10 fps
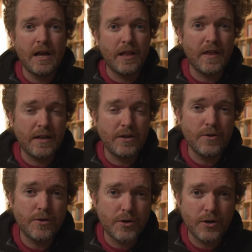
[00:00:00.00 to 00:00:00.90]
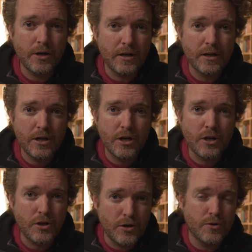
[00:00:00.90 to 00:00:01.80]
that you could
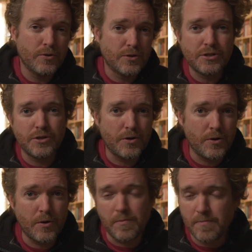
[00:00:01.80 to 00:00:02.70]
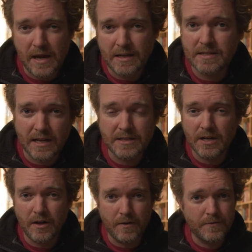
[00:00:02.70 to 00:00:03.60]
use to make sense
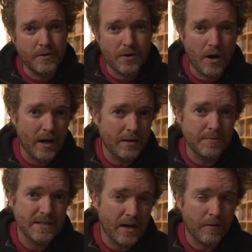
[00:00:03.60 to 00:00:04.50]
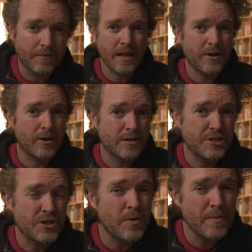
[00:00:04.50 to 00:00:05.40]
of God himself. Now, there are
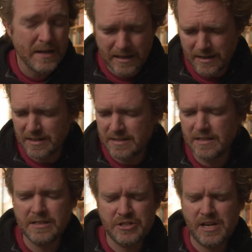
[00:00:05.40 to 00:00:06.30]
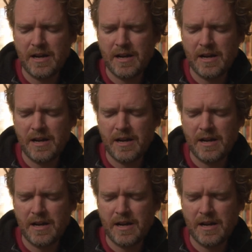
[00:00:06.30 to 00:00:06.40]
so many things in this